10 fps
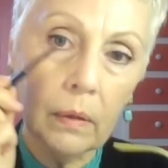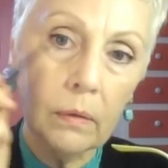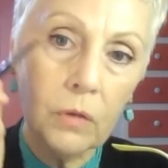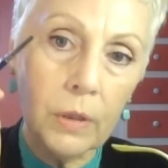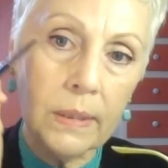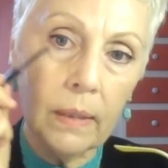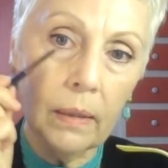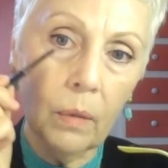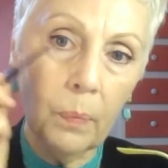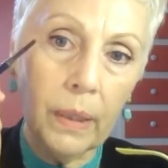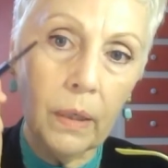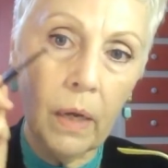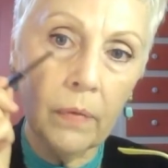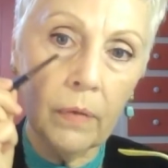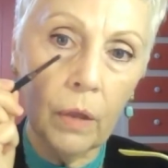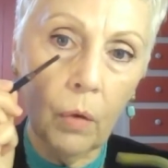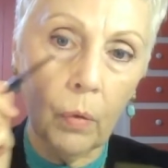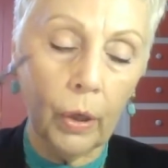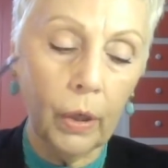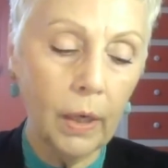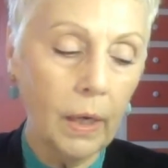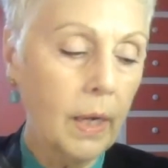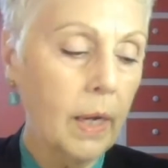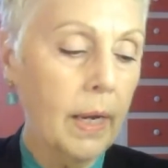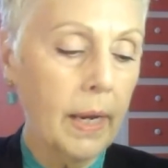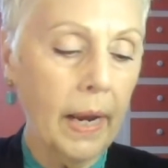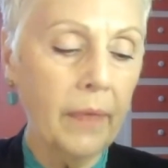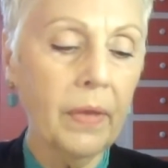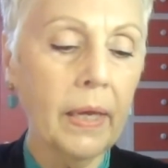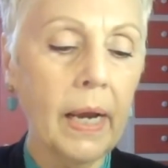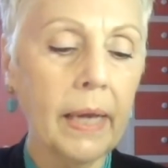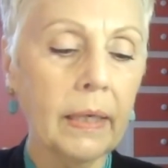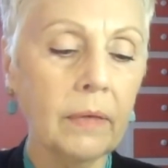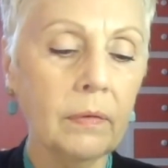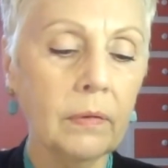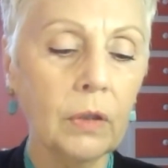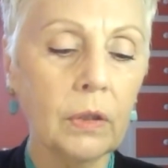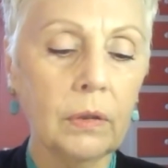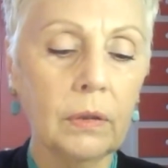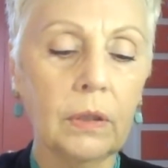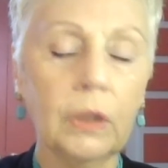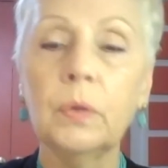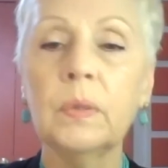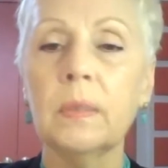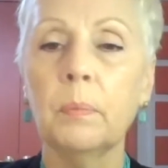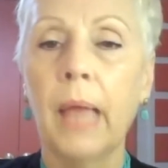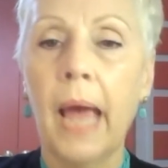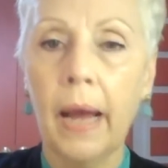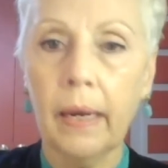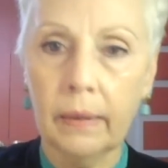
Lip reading: just a little bit on the lower, and then I can use the black